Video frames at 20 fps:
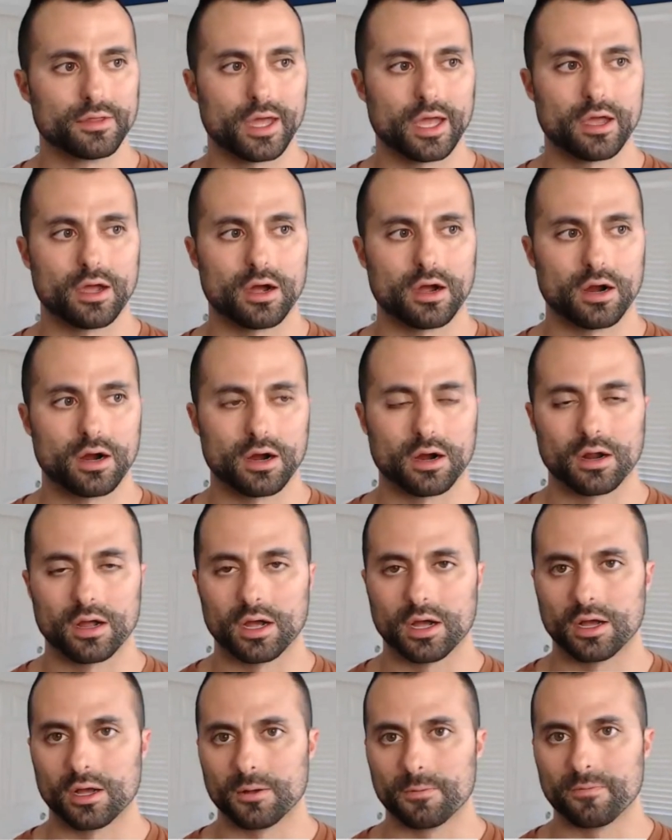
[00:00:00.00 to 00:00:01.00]
They
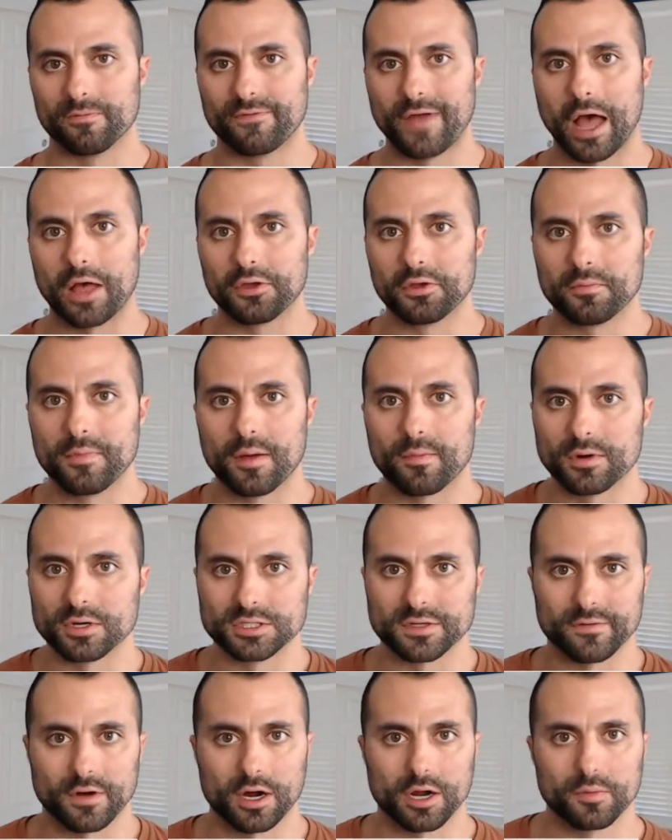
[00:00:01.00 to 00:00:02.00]
are um, valued
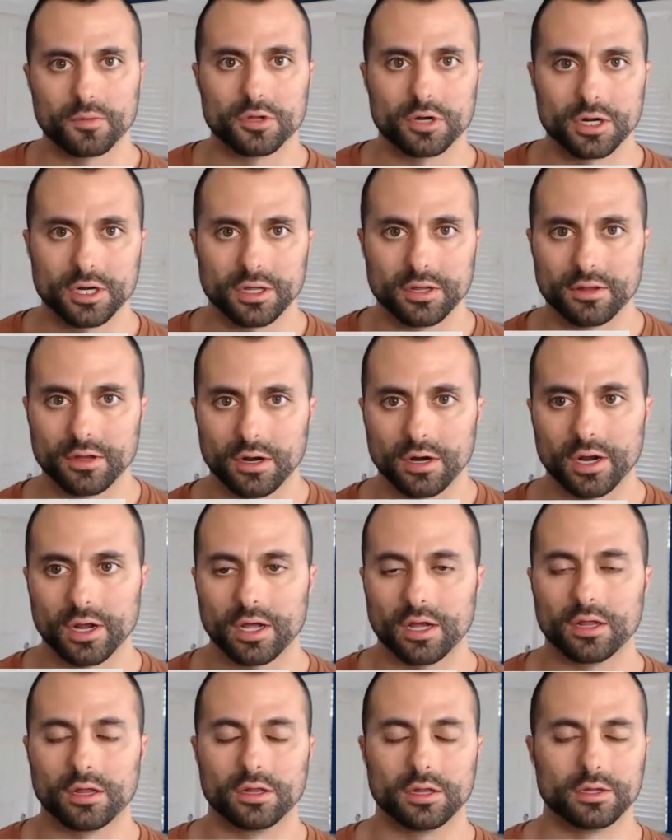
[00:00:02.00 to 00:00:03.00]
members of our community. They're
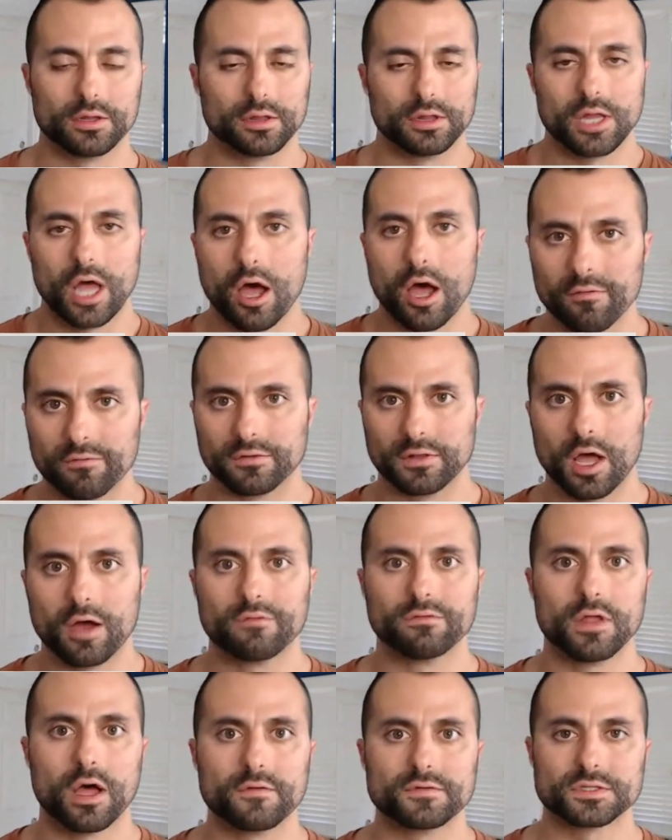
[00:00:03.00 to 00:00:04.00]
love,
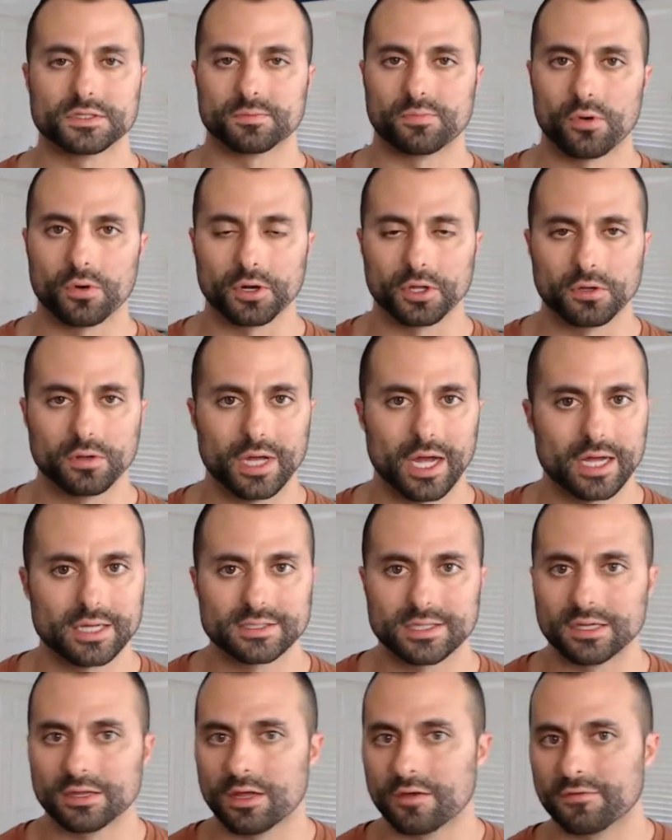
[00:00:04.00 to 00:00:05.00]
love, love supporting you
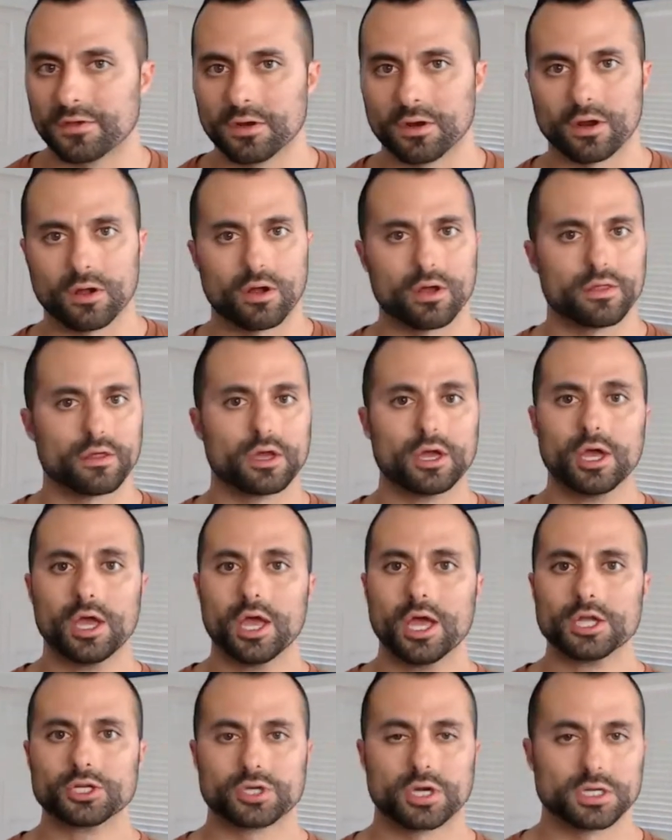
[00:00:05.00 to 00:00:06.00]
guys. They love hearing all the
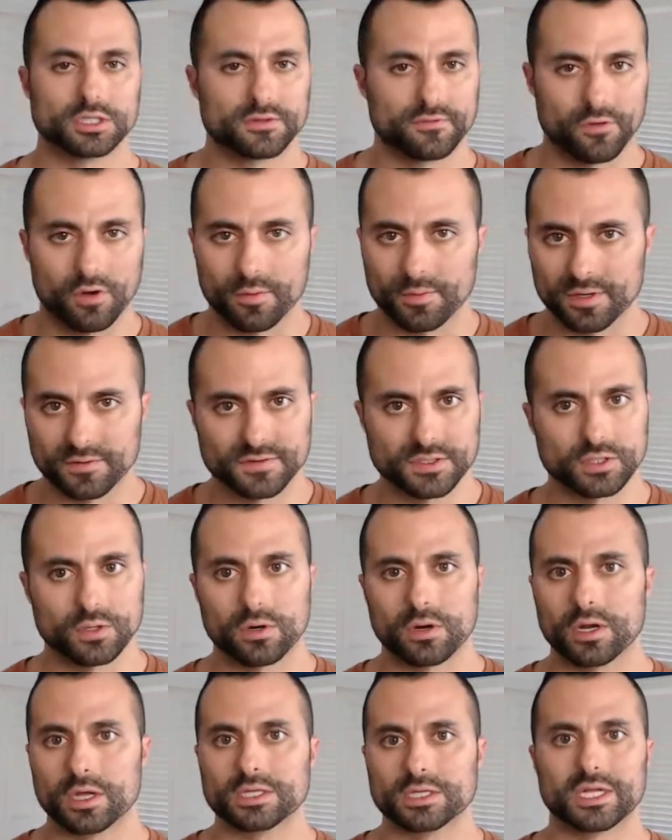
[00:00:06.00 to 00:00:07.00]
transformative
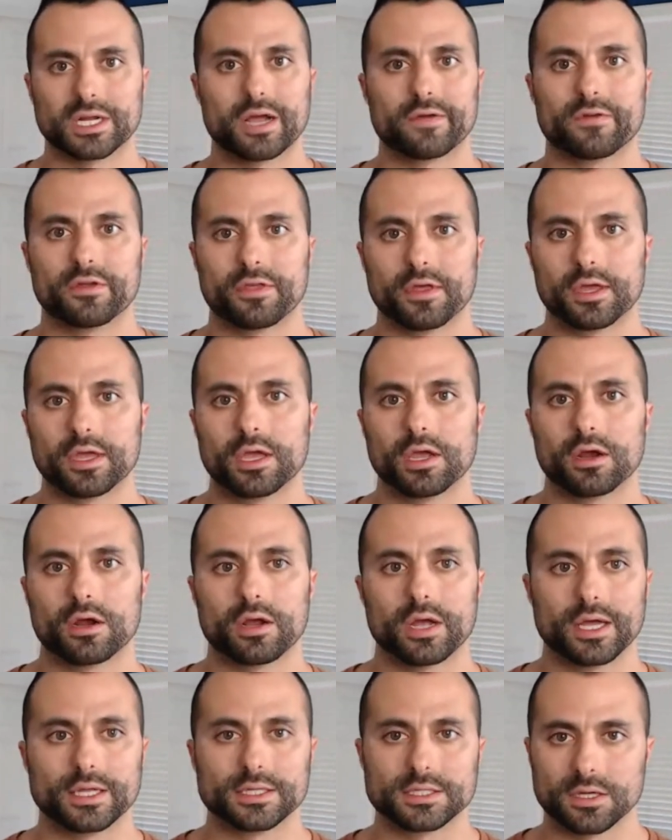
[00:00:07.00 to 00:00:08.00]
stories and everything
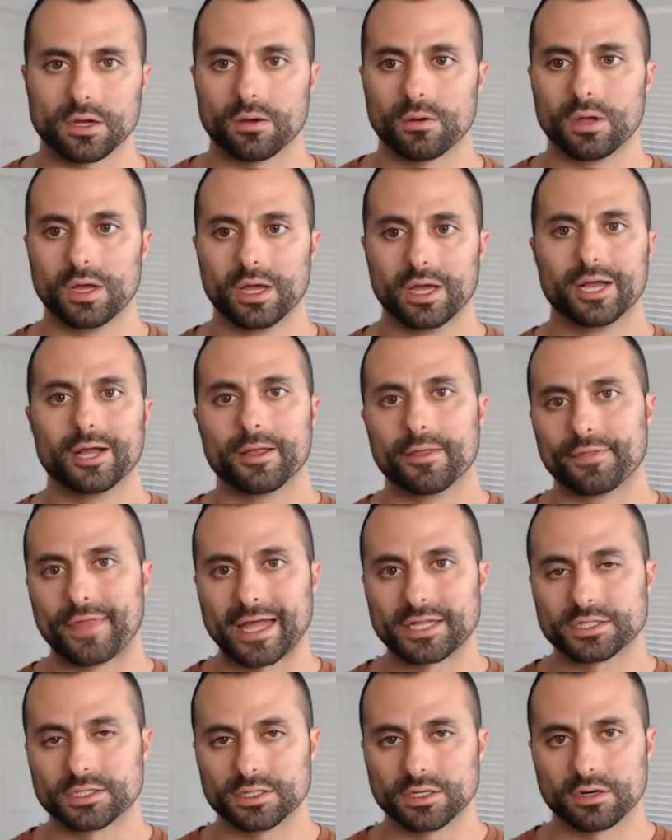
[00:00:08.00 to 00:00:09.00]
here. And so
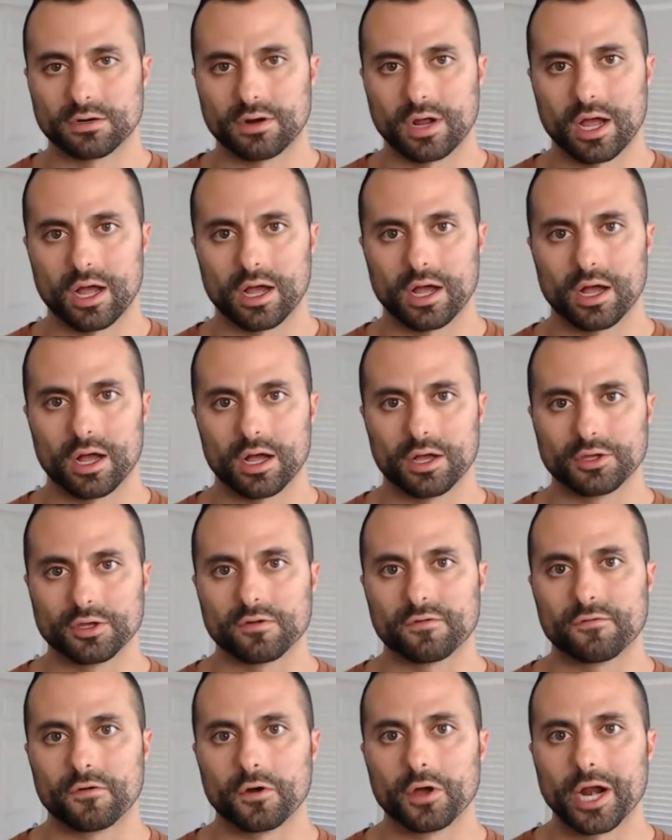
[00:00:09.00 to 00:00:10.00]
that's your uh,
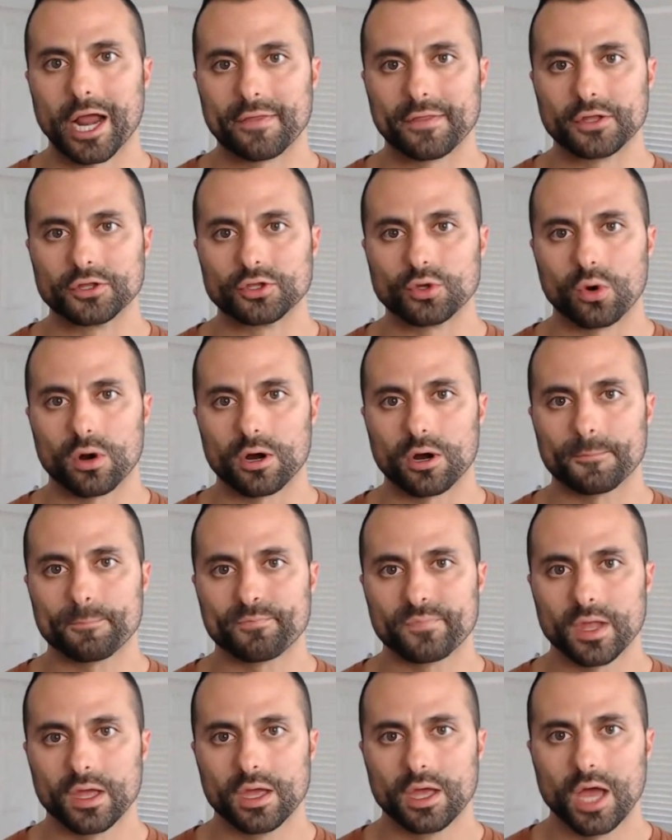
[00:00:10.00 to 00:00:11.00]
your foot in the door.